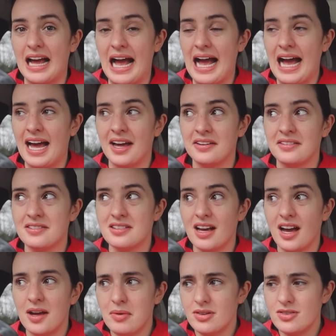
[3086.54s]
And
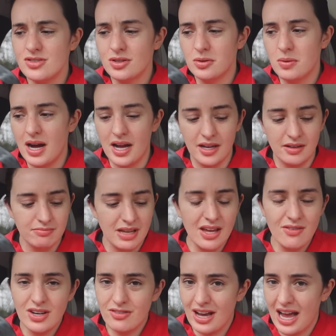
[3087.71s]
I'm unsure why.
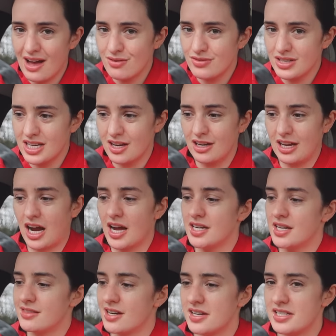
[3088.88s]
Even if I have a video, like I
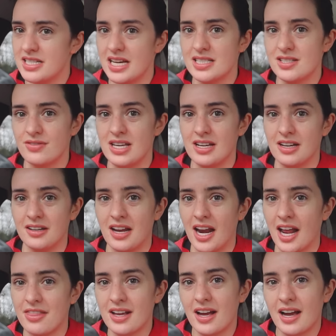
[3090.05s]
did 30 Days of Vegan and
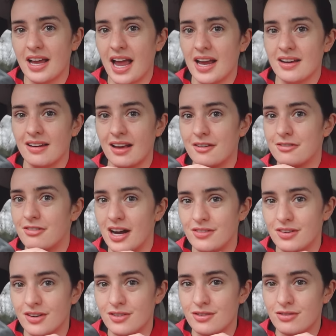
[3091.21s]
I think I gained like
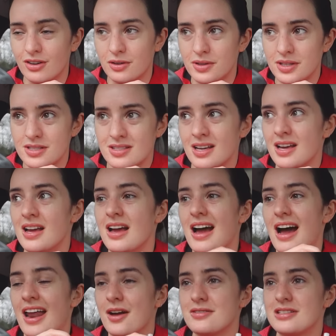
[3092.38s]
500 followers,
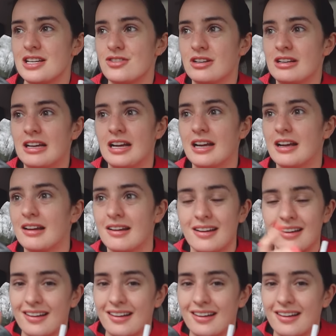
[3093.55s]
and I was literally like,